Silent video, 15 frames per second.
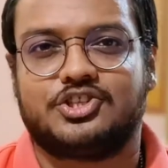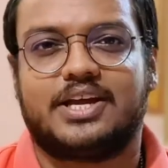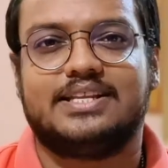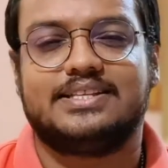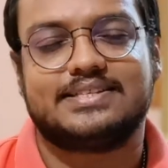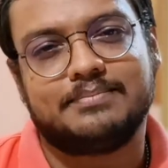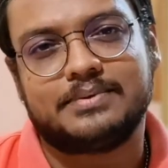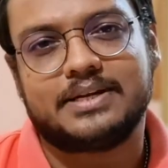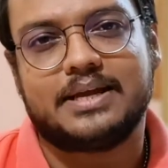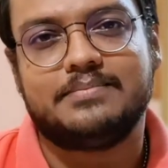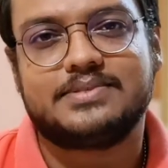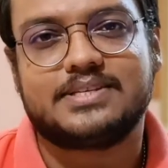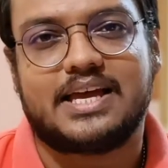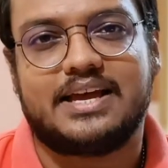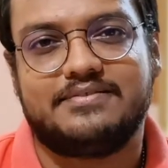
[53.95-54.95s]
And
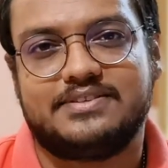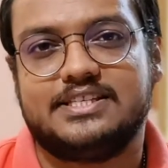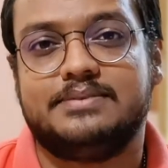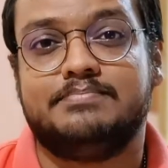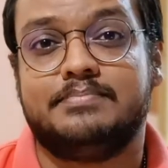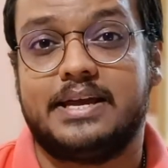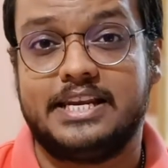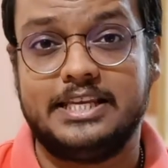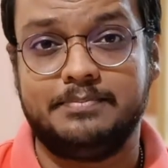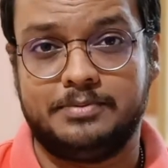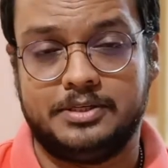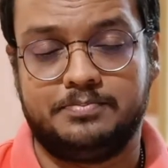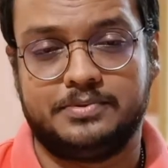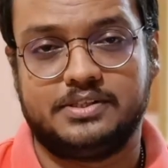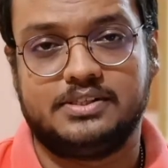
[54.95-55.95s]
sometimes I have seen many
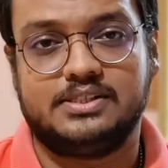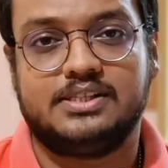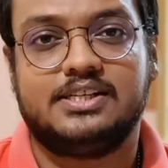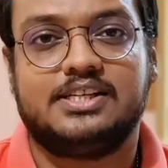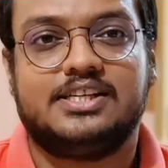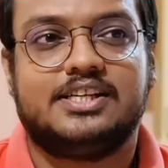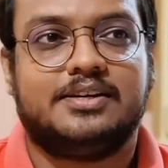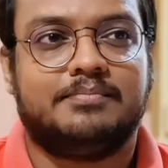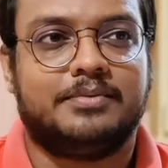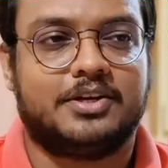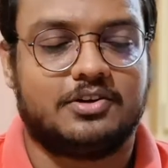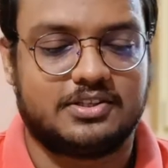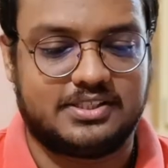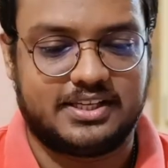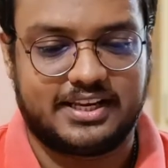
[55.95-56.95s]
people,
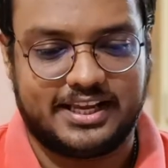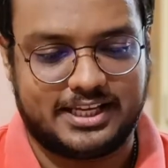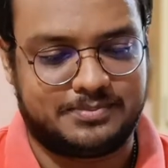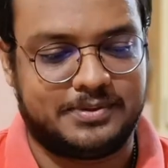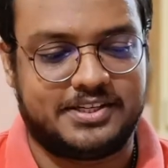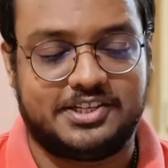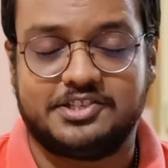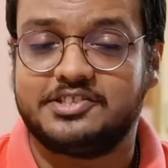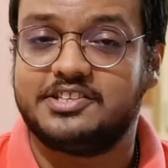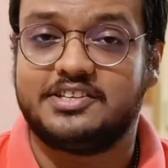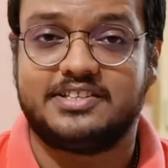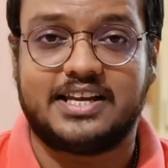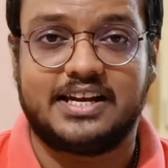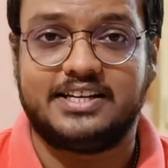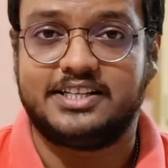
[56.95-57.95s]
because their expectation and
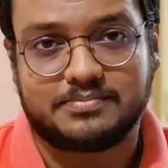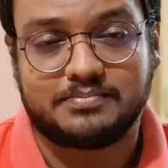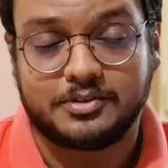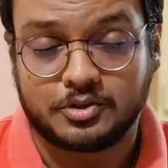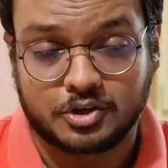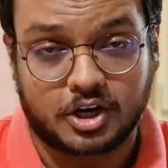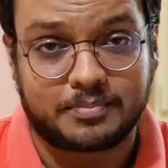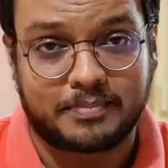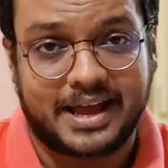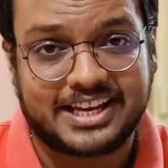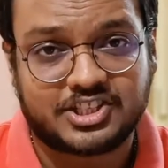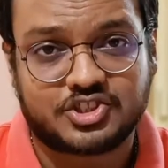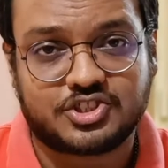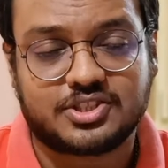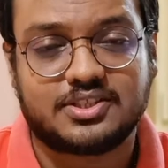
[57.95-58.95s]
realities do not
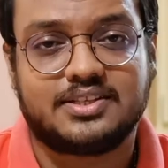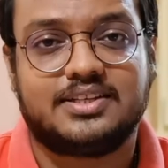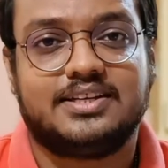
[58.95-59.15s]
match,